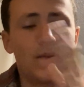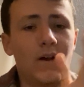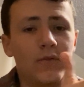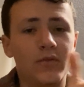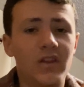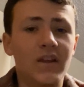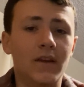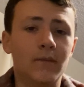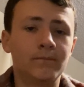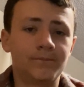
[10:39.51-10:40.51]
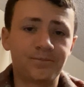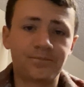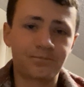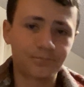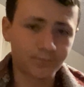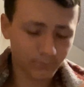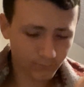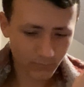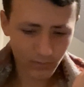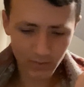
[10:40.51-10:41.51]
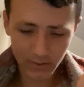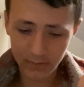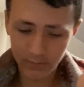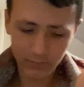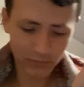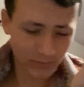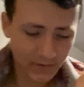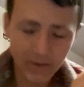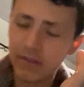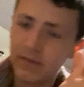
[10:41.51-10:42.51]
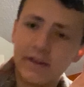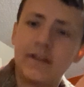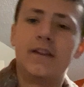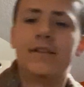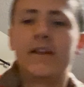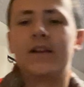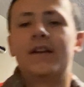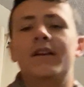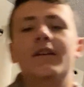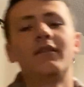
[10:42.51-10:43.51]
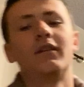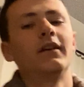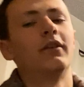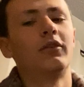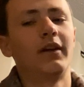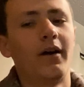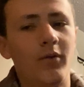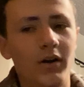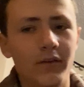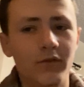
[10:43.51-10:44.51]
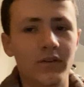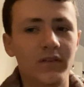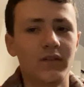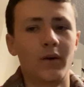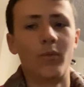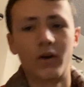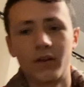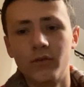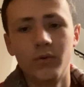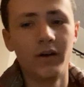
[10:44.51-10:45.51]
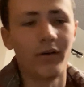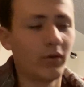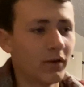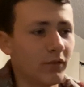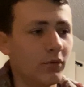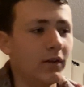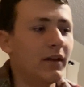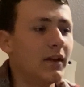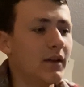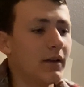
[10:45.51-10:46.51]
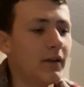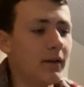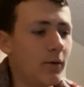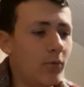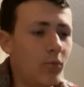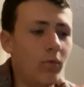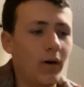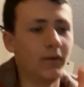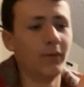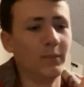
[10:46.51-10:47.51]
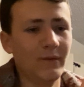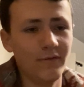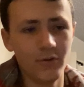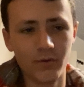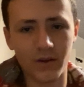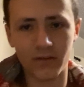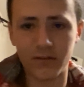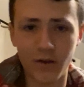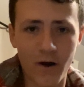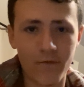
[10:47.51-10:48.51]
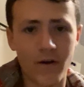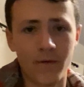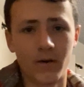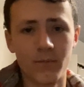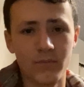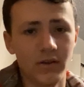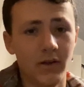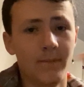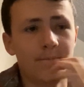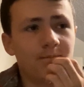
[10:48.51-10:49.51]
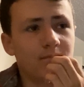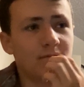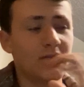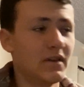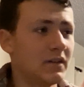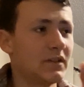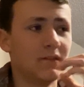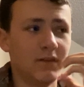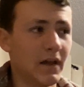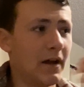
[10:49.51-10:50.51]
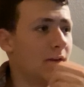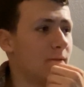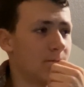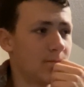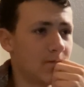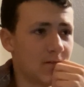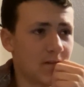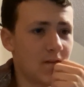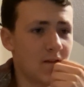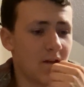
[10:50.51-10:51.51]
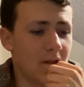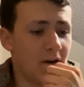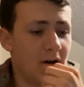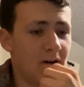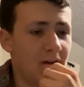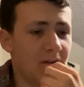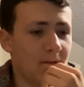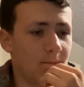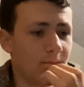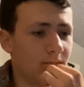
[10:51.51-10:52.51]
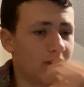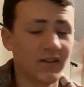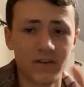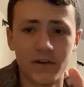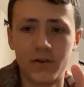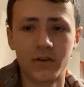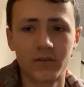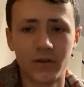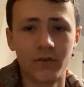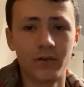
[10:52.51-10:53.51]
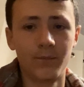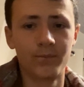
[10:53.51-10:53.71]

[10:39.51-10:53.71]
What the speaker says: I was thinking, and just thinking and thinking and thinking. It's like, okay, I want to do this. I want to do it. I want to do it. I'm going to be viewed as soft. I'm going to be at this and that, and etc., etc.